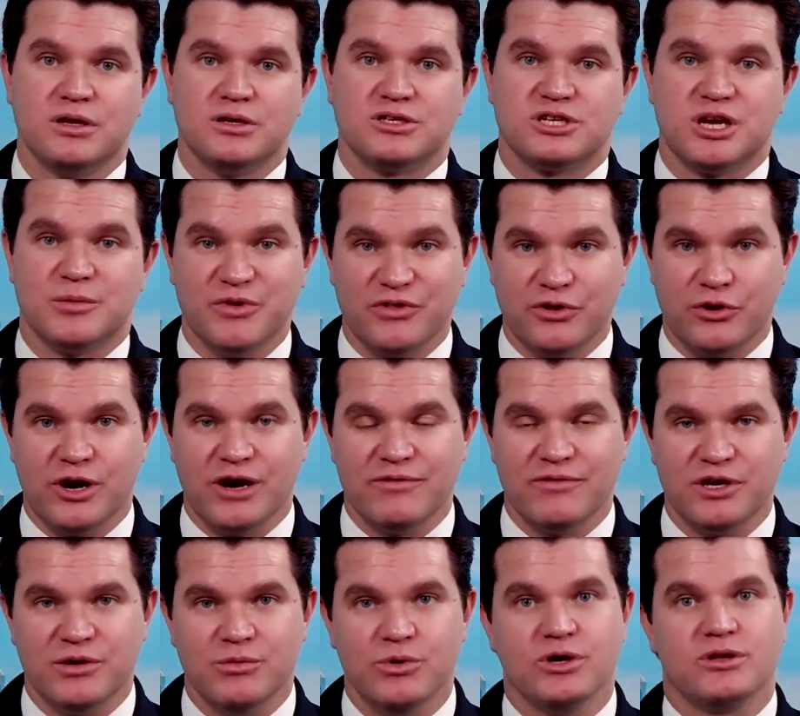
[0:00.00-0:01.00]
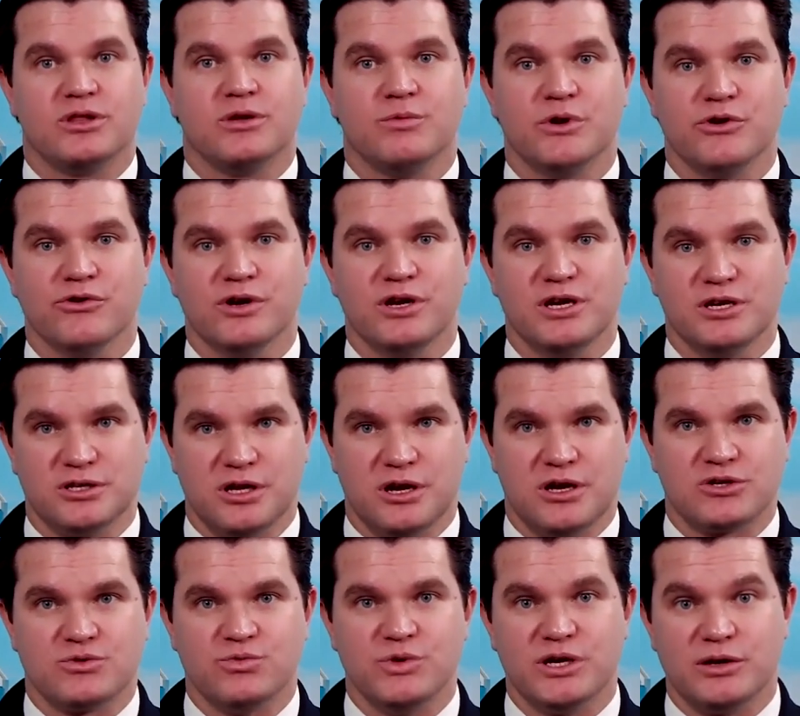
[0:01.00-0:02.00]
Some of the gravity work that we released
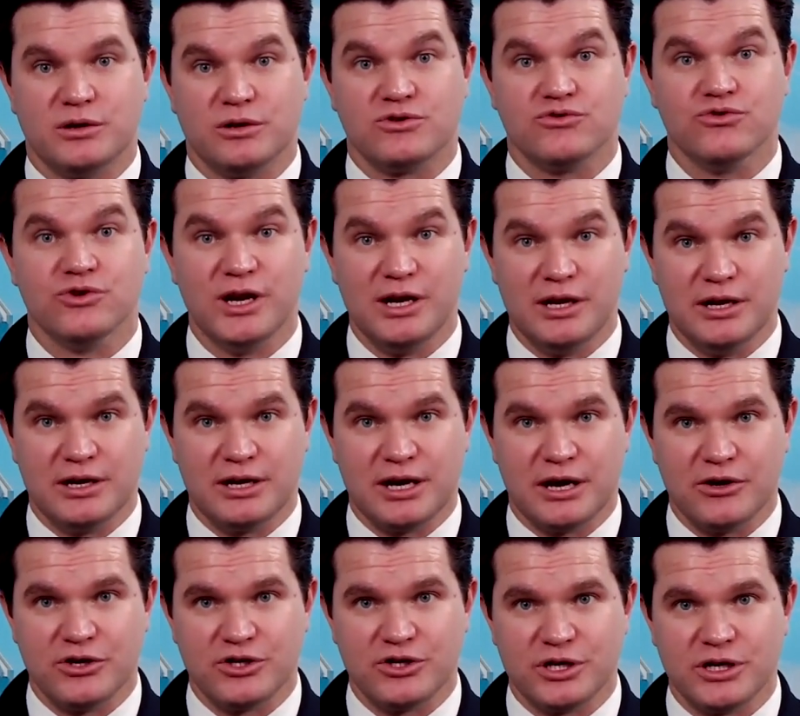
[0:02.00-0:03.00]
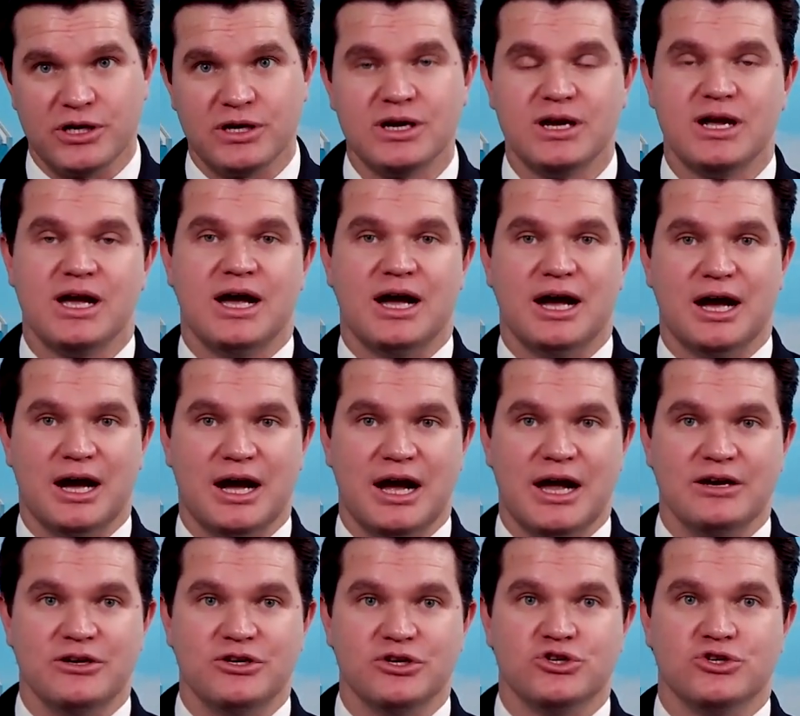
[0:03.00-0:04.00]
last week looks really encouraging
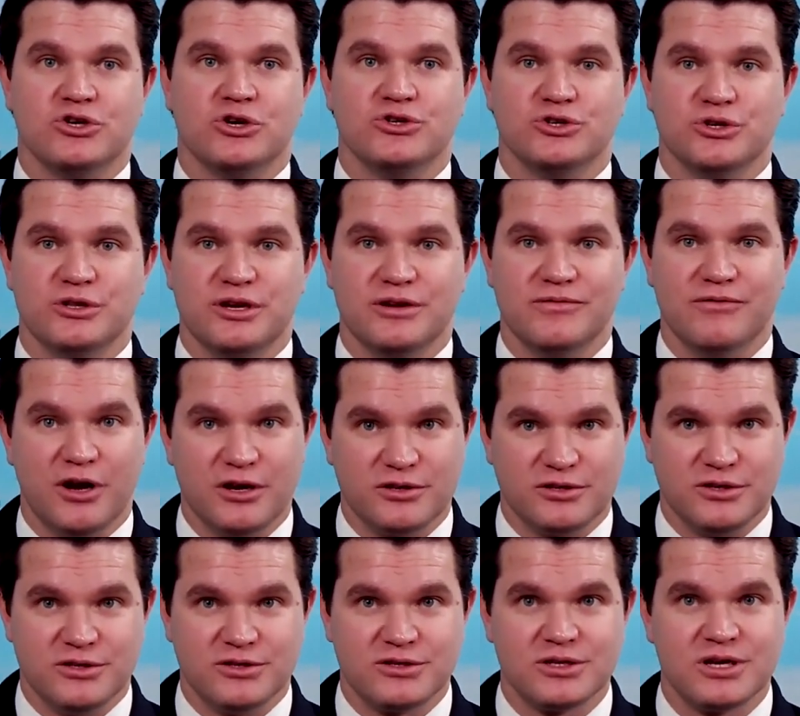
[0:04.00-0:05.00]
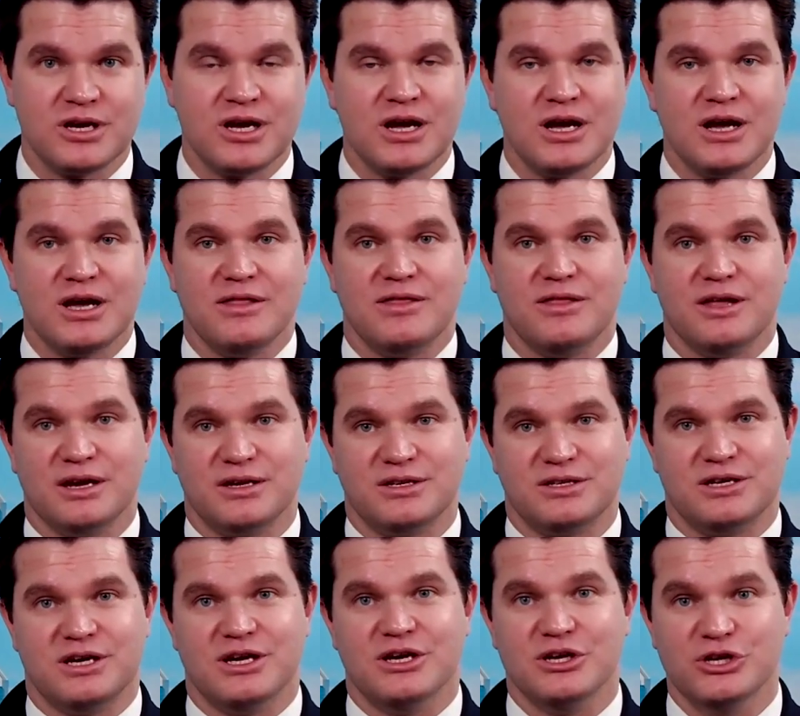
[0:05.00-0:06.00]
and just shows you the advances
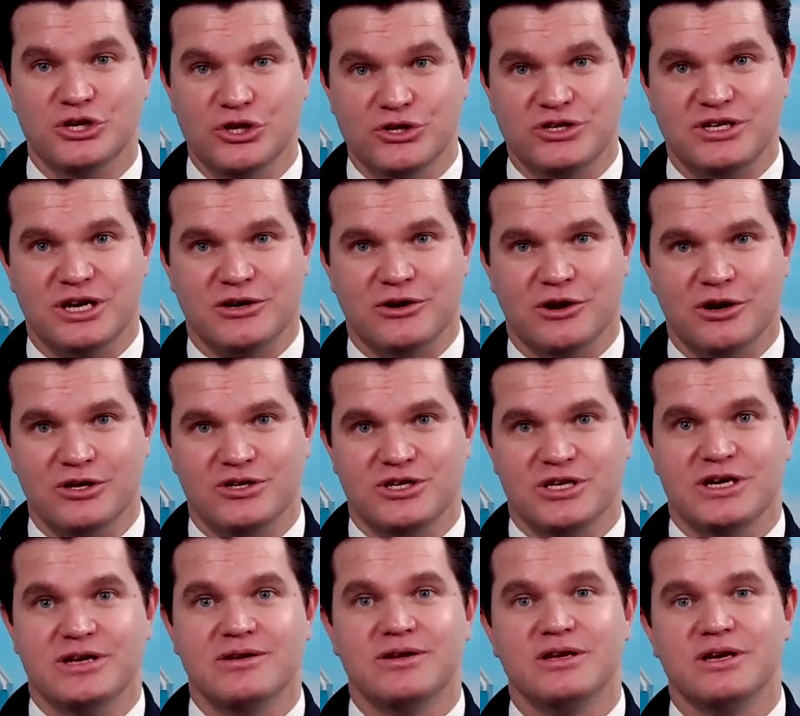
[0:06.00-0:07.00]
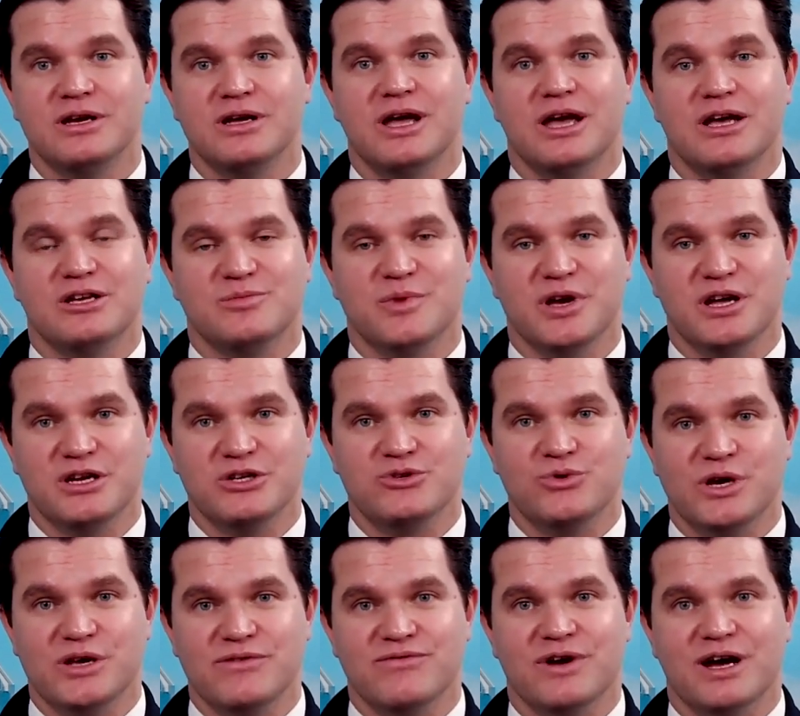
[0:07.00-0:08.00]
that new technology has made in
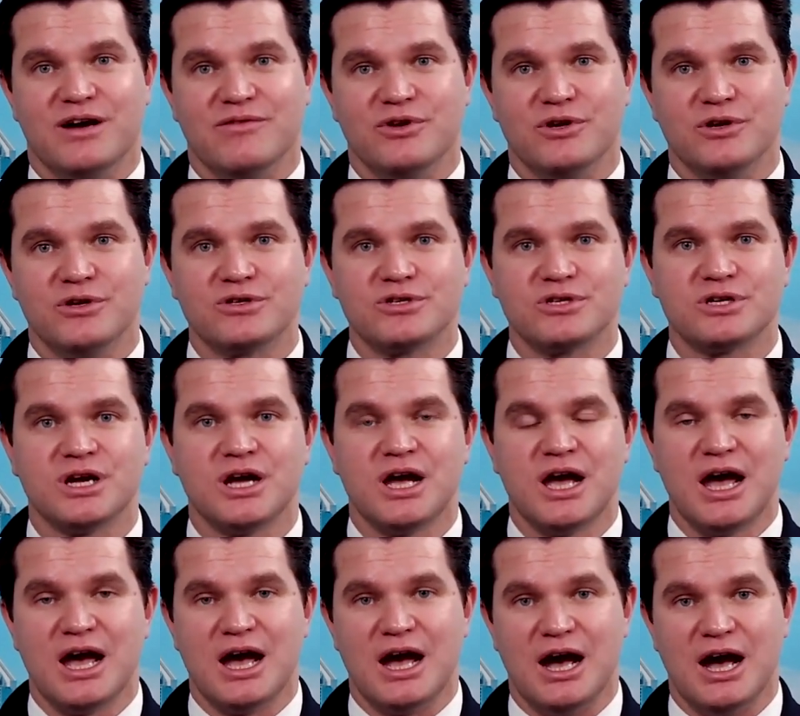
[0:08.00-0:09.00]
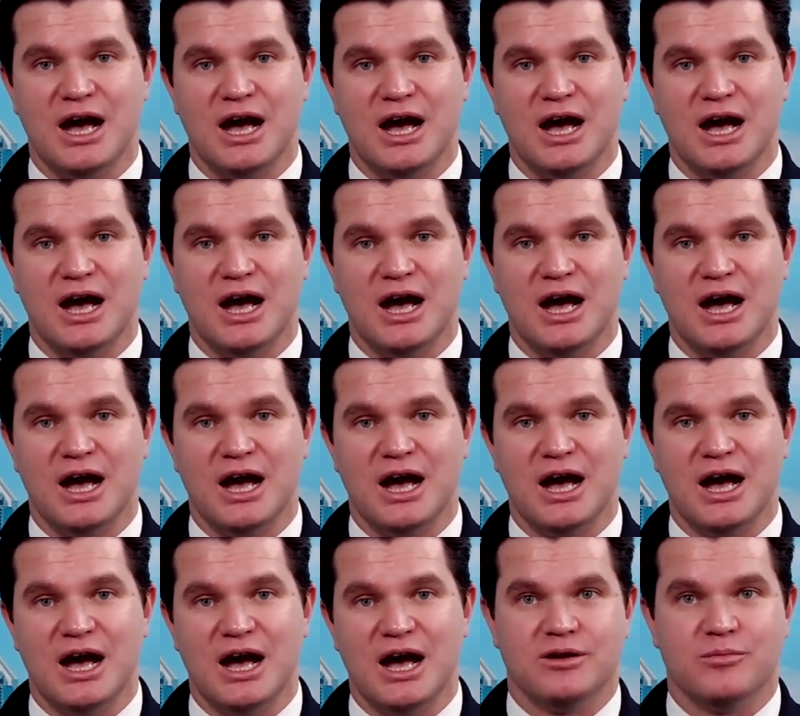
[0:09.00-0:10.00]
25 years. And we're really
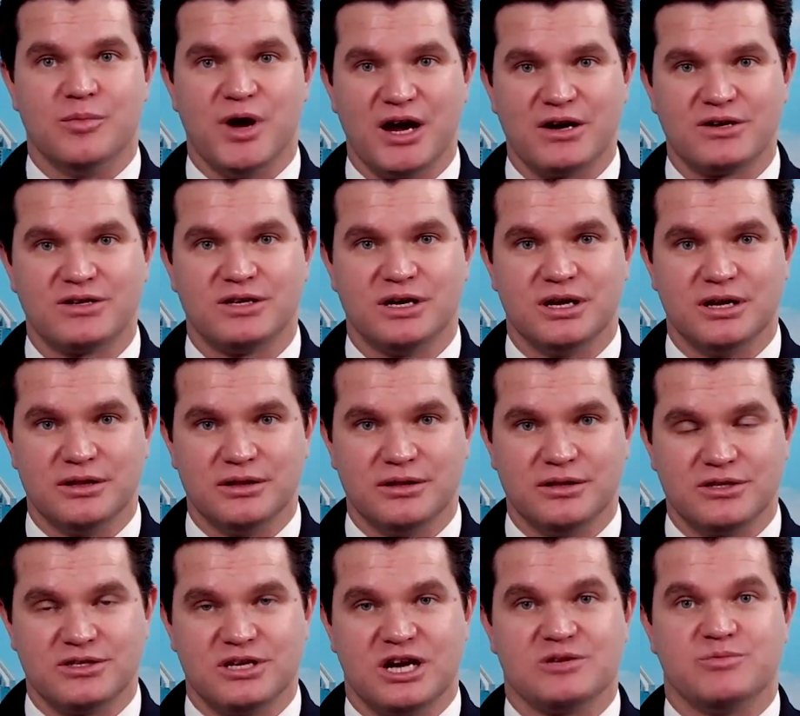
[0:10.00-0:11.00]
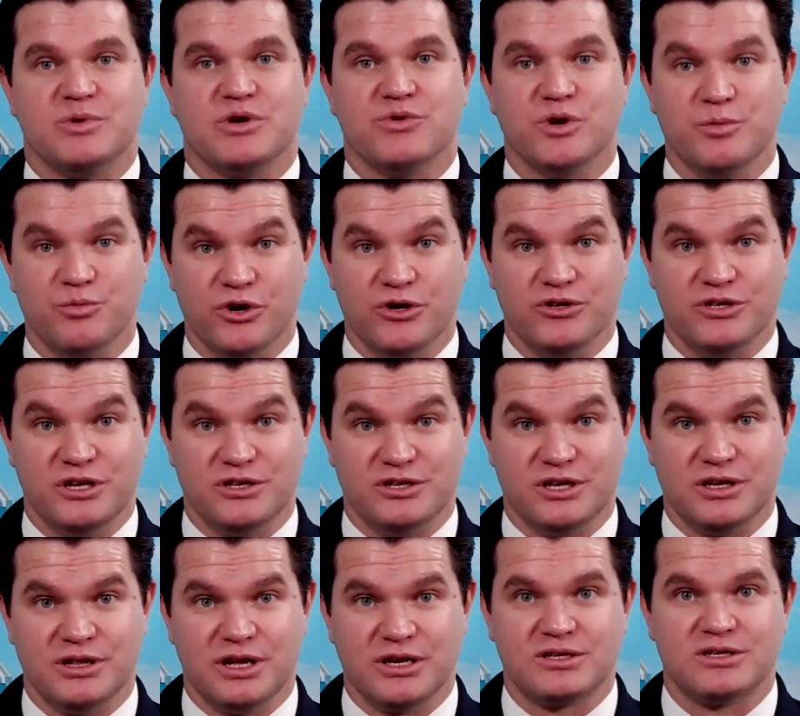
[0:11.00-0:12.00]
excited about the seismic
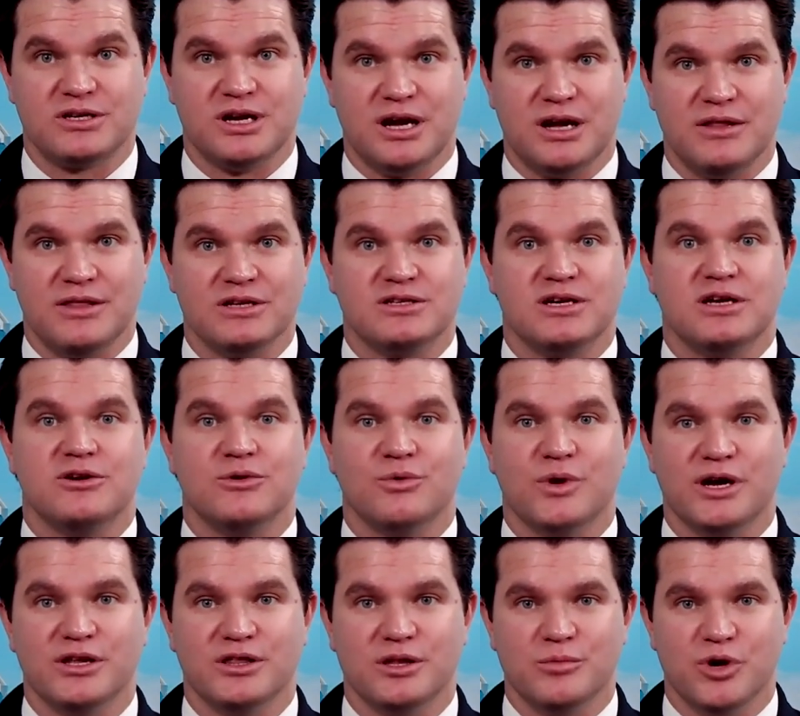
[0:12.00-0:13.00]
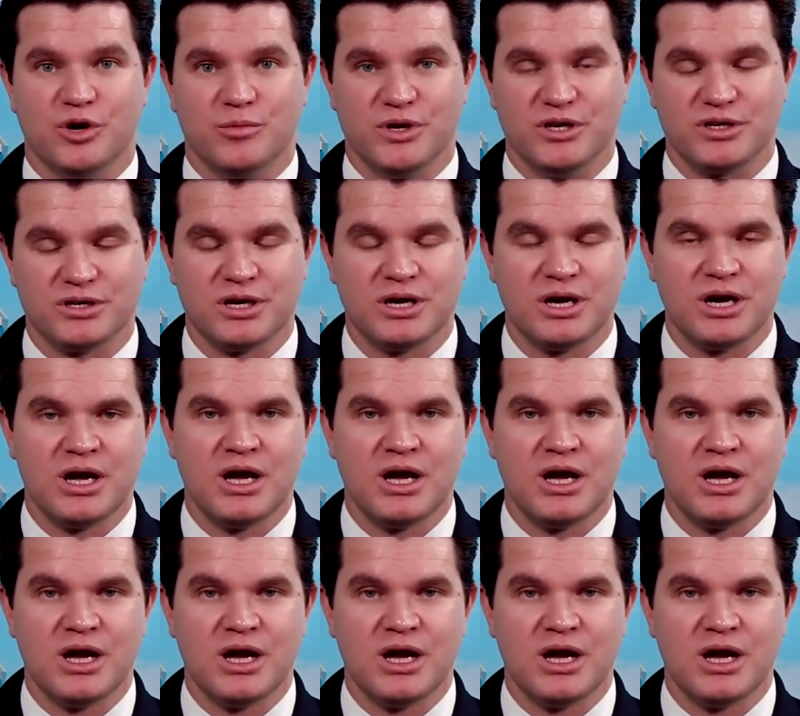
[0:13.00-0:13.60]
reprocessing that's underway at the moment.